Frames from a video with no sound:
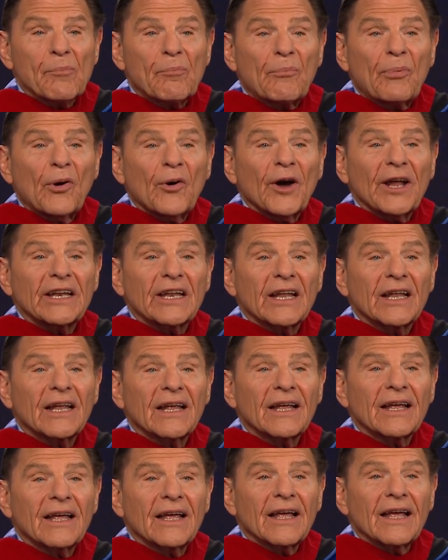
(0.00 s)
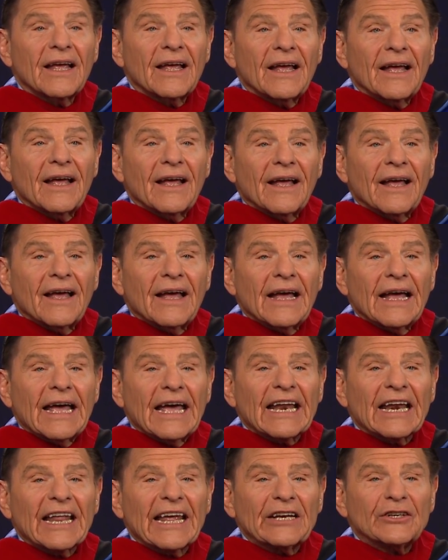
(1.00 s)
put,
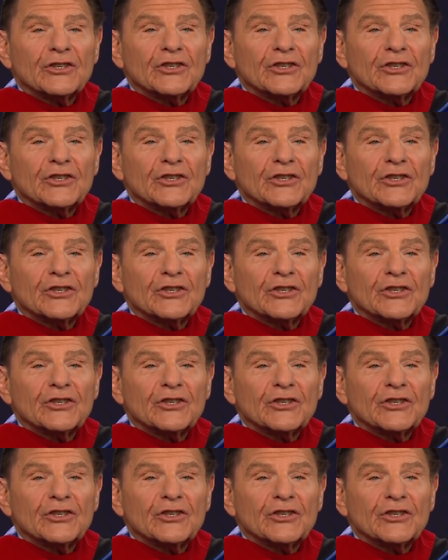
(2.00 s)
and let